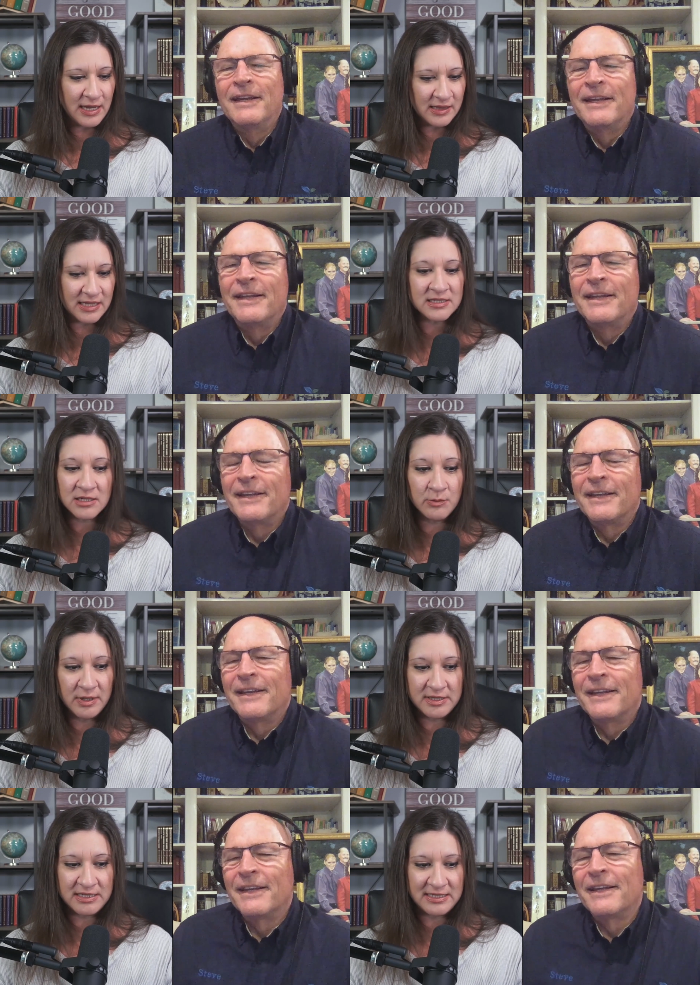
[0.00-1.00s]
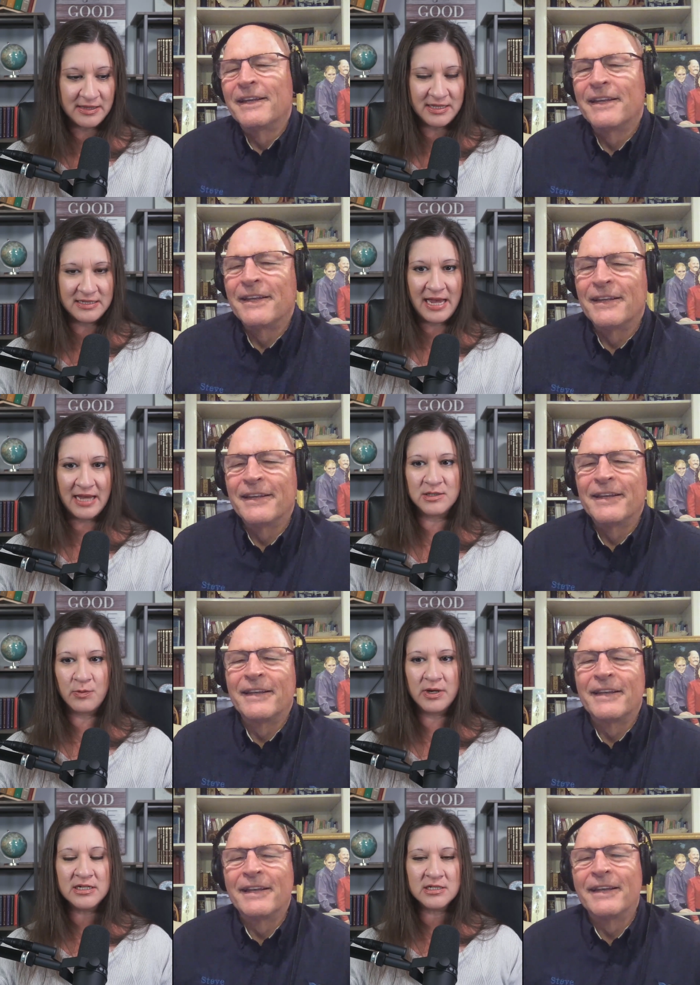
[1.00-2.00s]
Speaker 1: and let's start with the
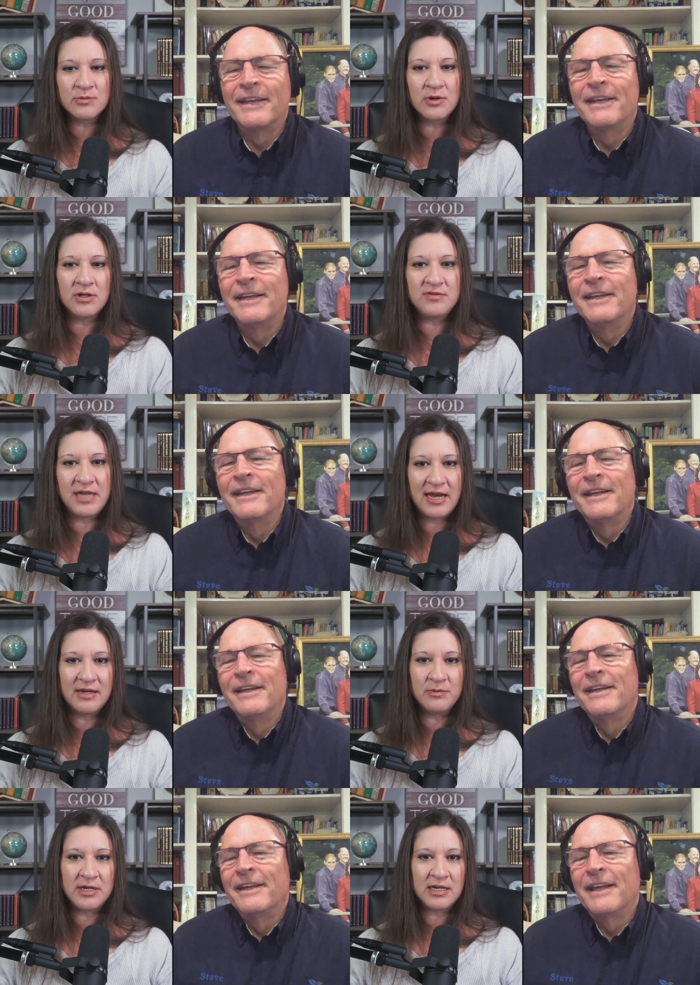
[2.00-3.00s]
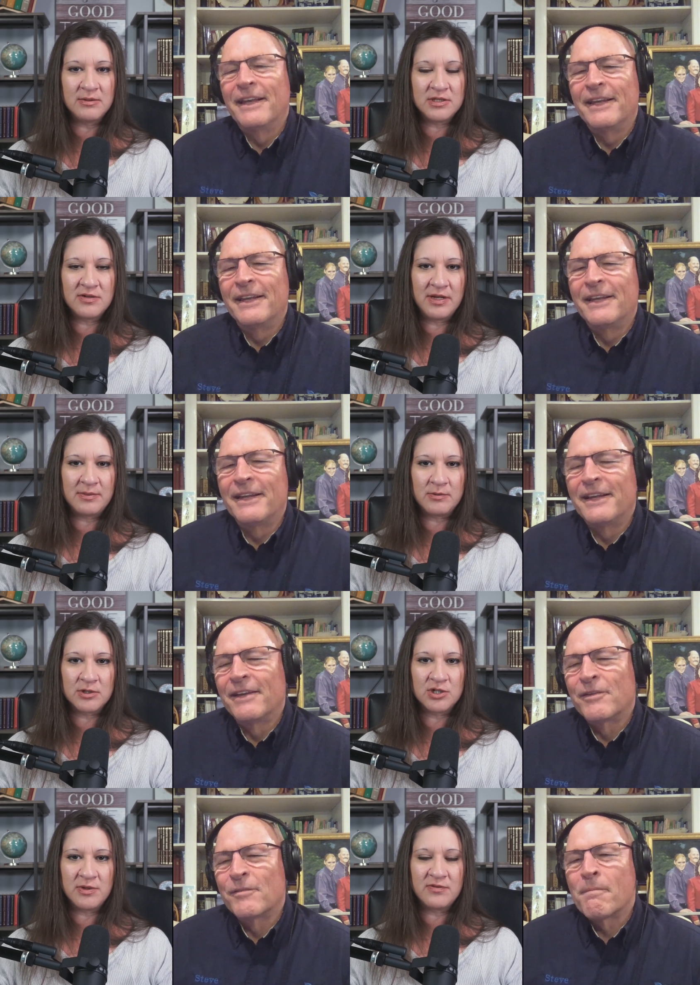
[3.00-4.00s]
dads. What is the role of dad when it comes to family
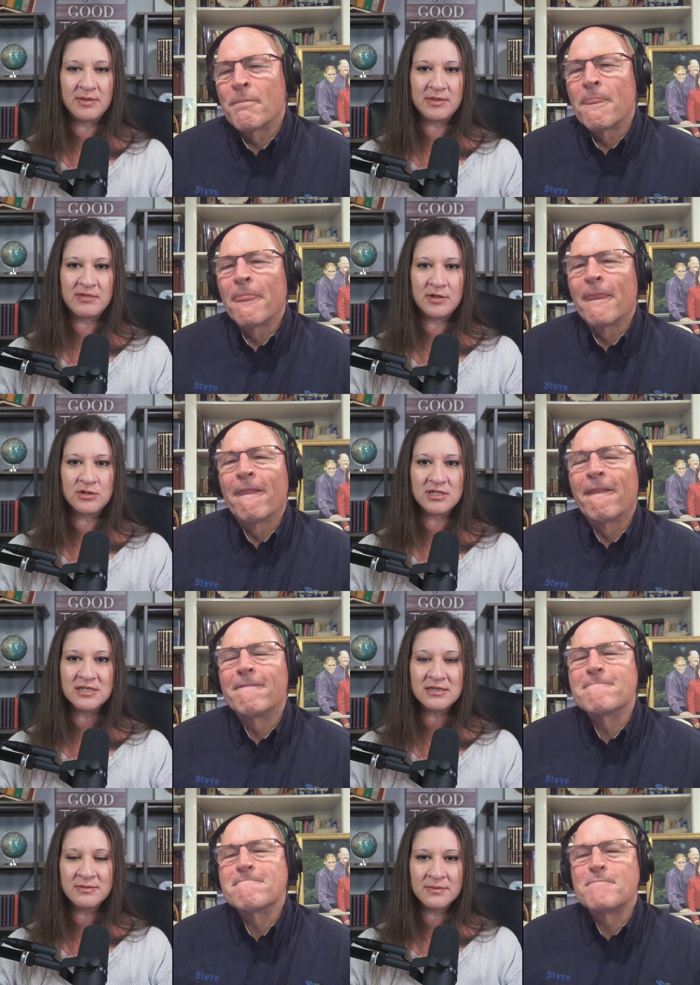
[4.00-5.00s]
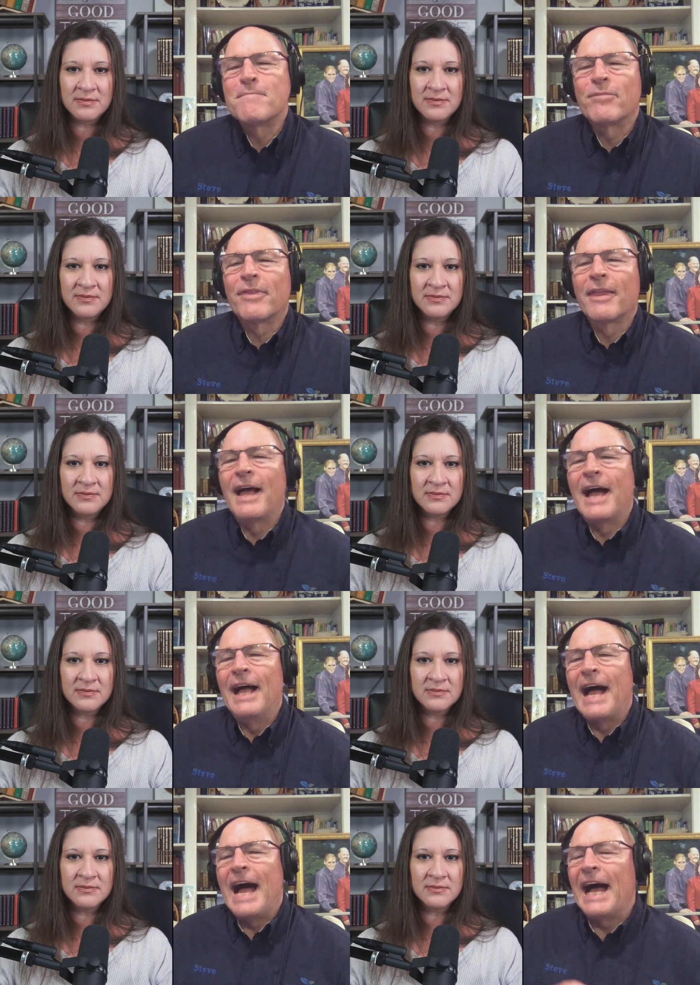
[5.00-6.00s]
worship and family devotions?
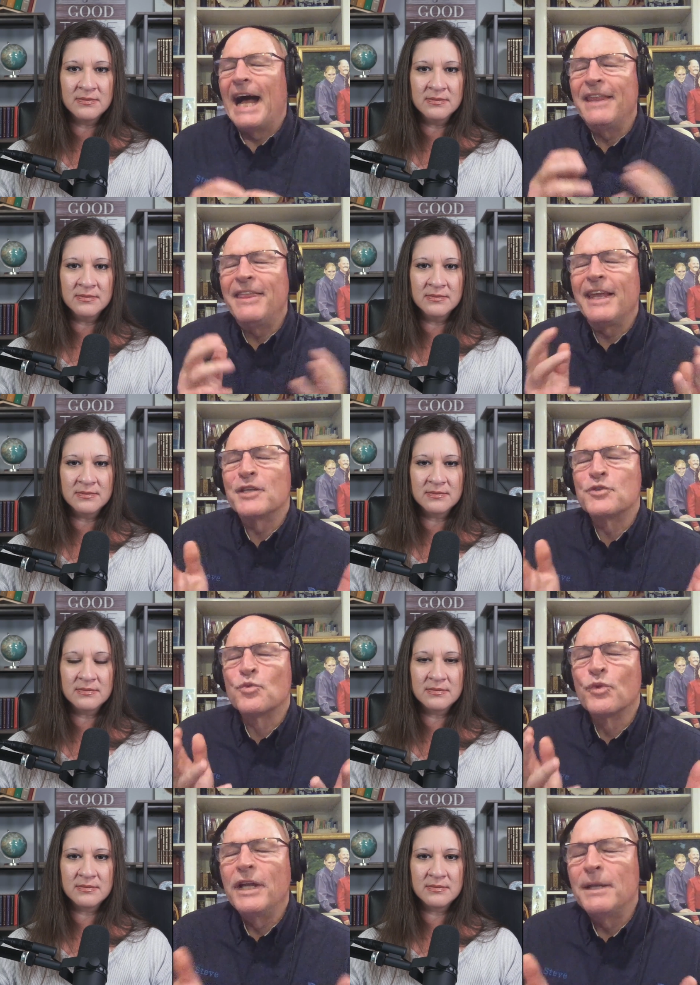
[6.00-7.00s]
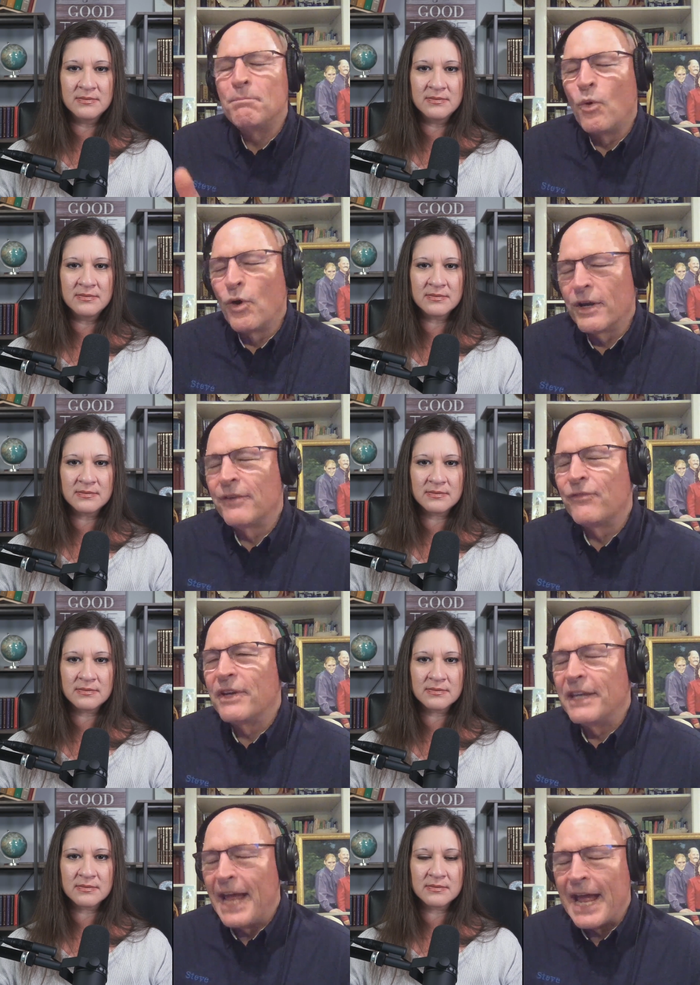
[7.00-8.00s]
Speaker 2: I think it's real important for
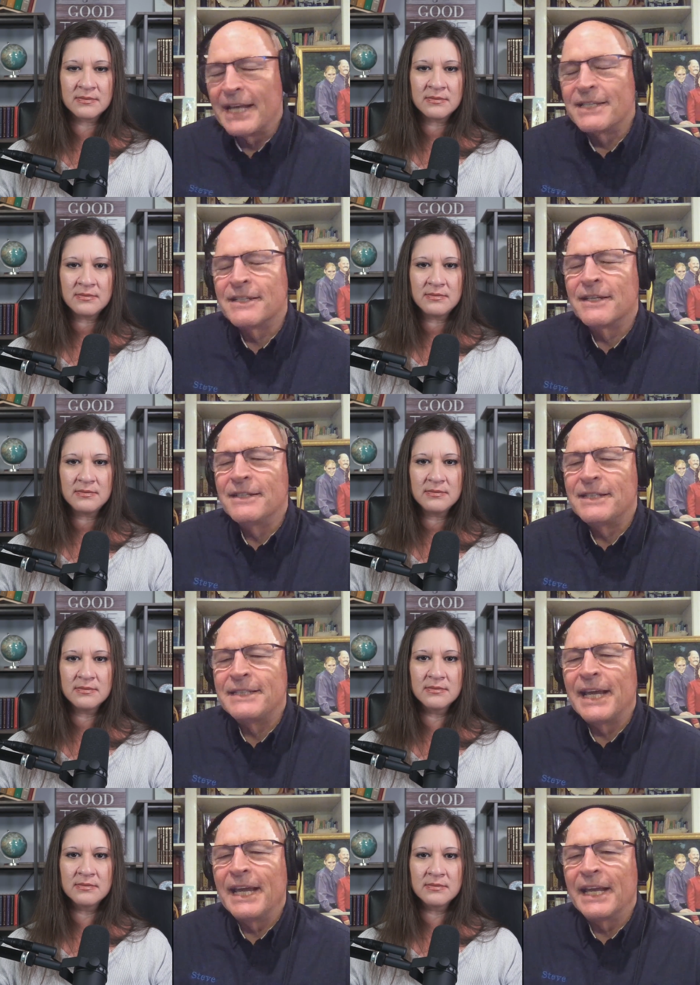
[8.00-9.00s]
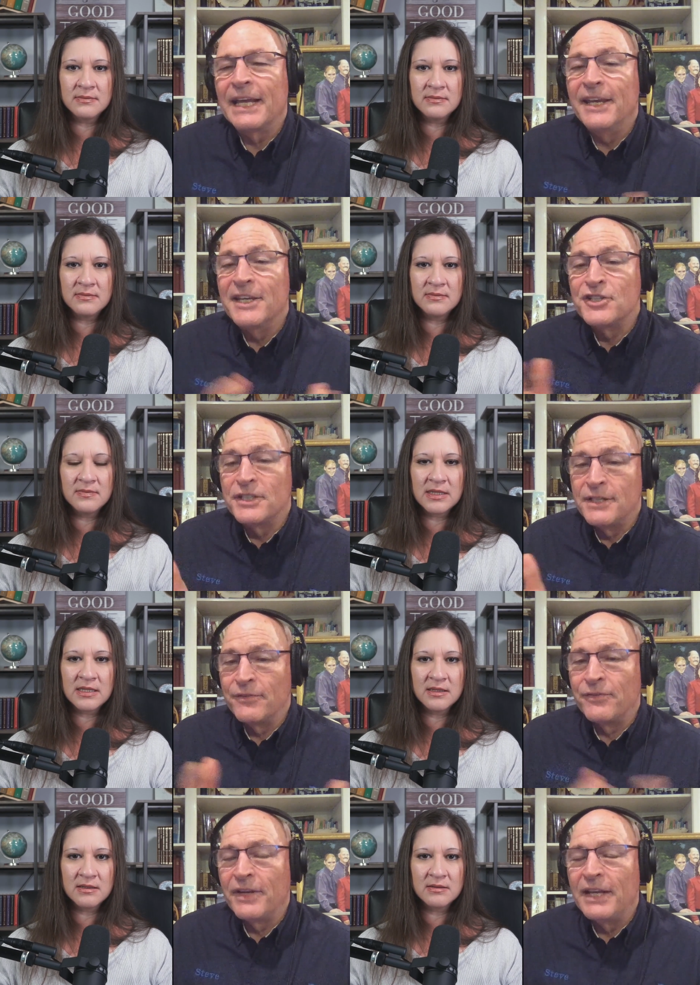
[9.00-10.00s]
dads to take
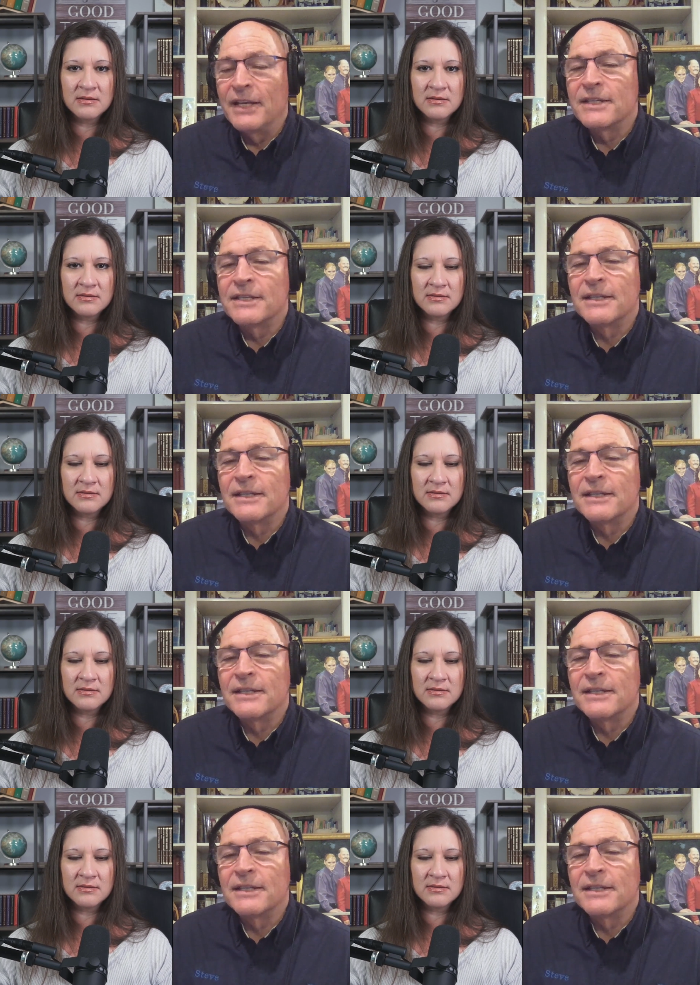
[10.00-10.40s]
initiative in this